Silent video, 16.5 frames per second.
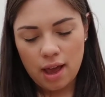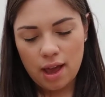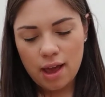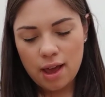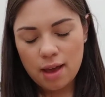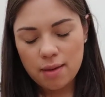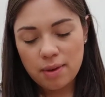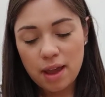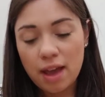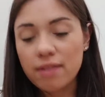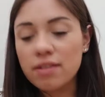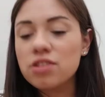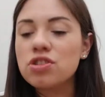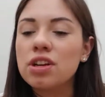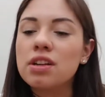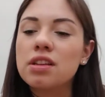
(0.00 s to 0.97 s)
I
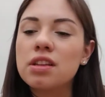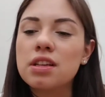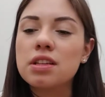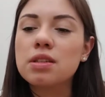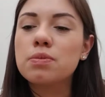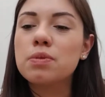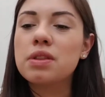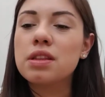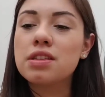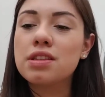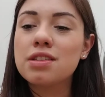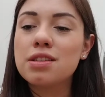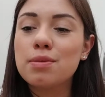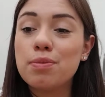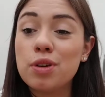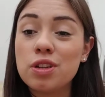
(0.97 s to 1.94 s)
haven't tried this, but this
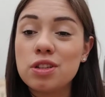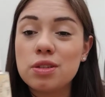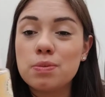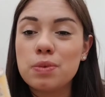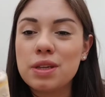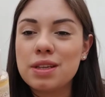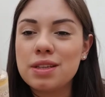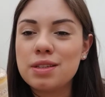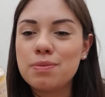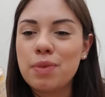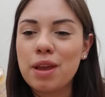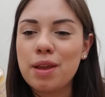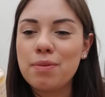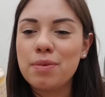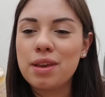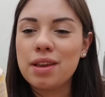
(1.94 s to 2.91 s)
is a Burt's Bees
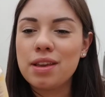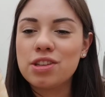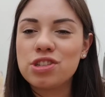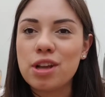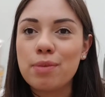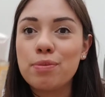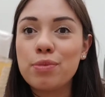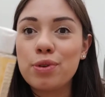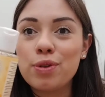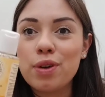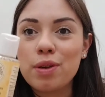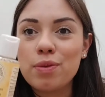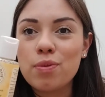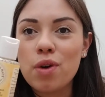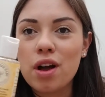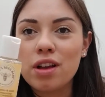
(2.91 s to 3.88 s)
baby shampoo
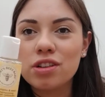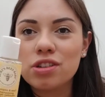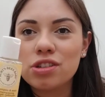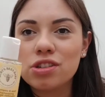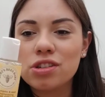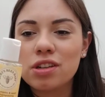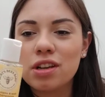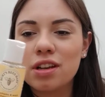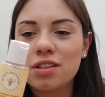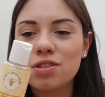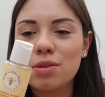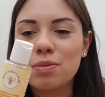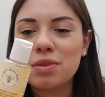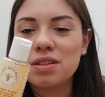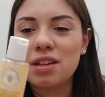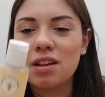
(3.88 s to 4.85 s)
and wash,
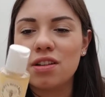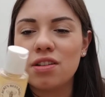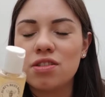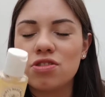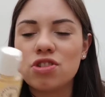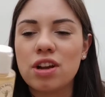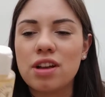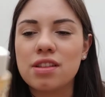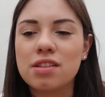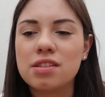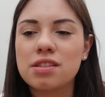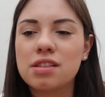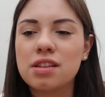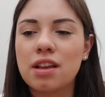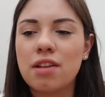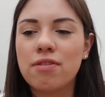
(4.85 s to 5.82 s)
so I'm excited to try
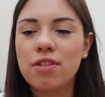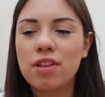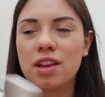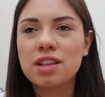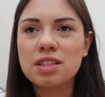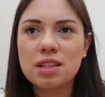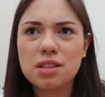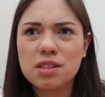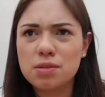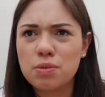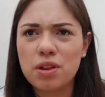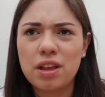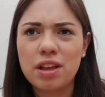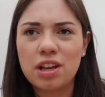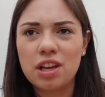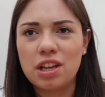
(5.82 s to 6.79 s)
this. I feel like it's gonna
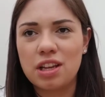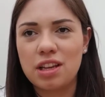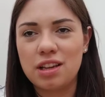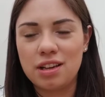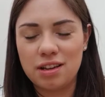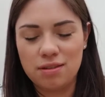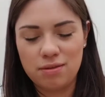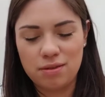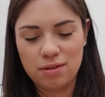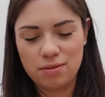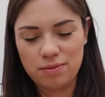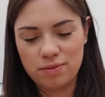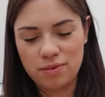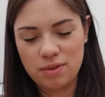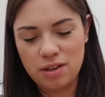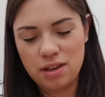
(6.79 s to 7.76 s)
smell like honey. I don't know.
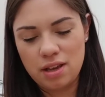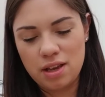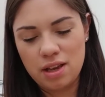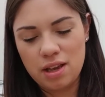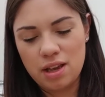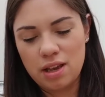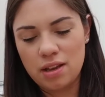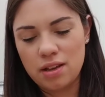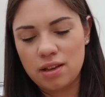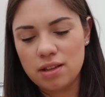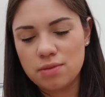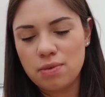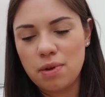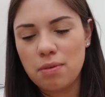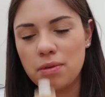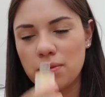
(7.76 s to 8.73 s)

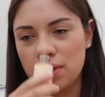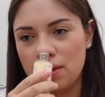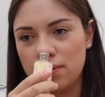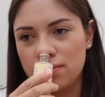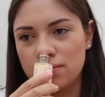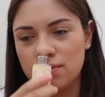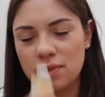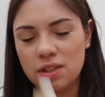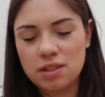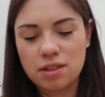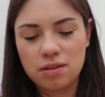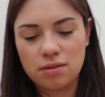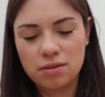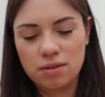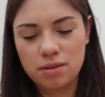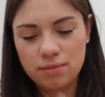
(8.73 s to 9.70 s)
It's probably
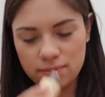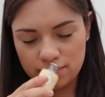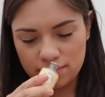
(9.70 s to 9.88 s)
sealed.